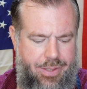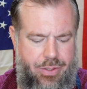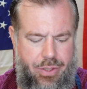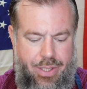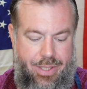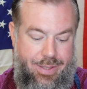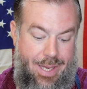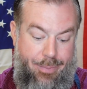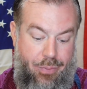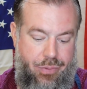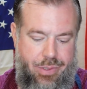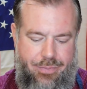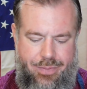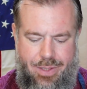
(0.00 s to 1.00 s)
good
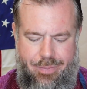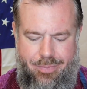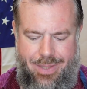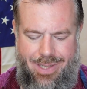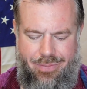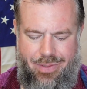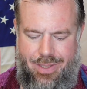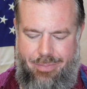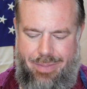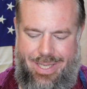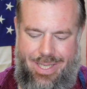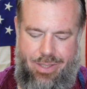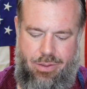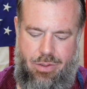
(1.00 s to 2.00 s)
examples of them, but I would say
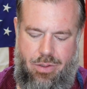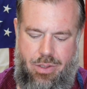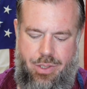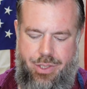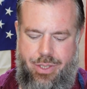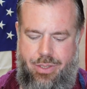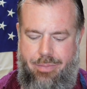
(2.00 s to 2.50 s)
by and large,